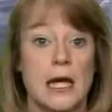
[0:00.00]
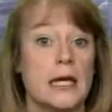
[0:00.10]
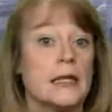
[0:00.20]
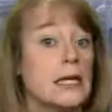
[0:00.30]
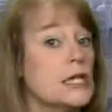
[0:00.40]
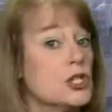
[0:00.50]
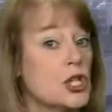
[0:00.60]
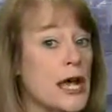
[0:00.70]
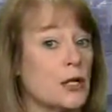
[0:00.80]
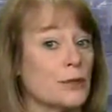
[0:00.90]
in the east
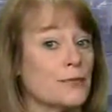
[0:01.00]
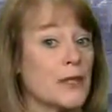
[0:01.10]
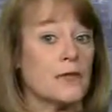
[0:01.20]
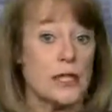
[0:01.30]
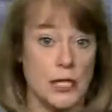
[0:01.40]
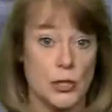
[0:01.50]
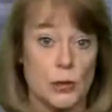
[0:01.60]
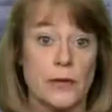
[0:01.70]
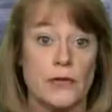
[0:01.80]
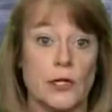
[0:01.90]
channel of the East
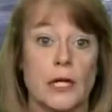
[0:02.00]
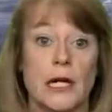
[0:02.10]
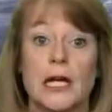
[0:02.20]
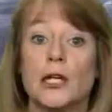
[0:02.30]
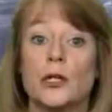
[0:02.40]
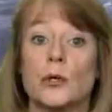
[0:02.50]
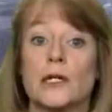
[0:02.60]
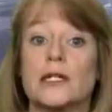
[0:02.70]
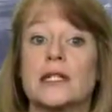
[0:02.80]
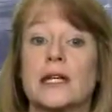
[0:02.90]
River in New
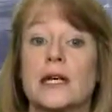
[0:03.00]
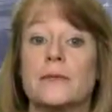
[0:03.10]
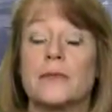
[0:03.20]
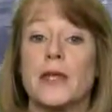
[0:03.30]
York City.